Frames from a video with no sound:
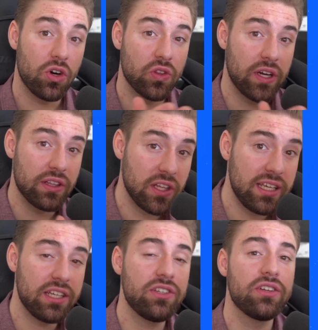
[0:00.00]
An online
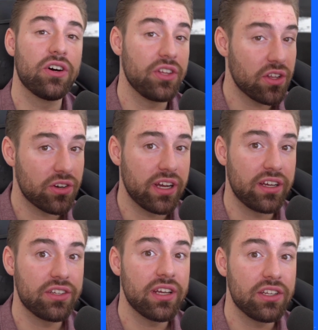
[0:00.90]
lead, on the other
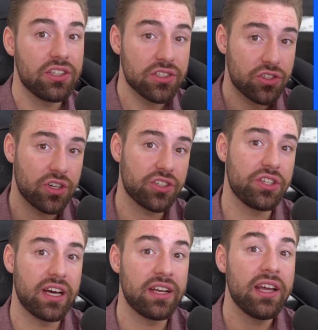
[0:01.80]
hand, doesn't
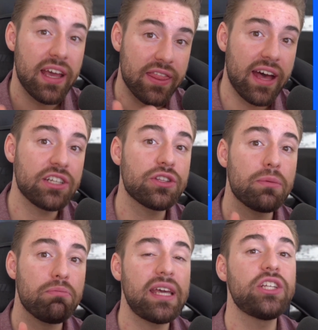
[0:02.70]
trust you yet. And that's
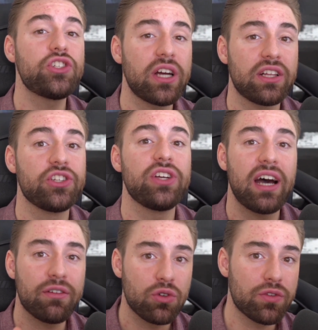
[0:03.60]
the main challenge you
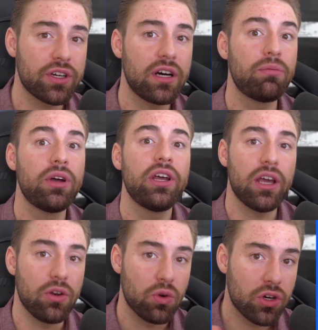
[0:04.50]
have to overcome
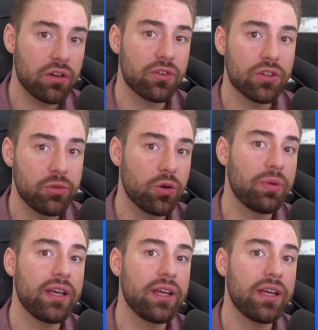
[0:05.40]
in order to convert them to a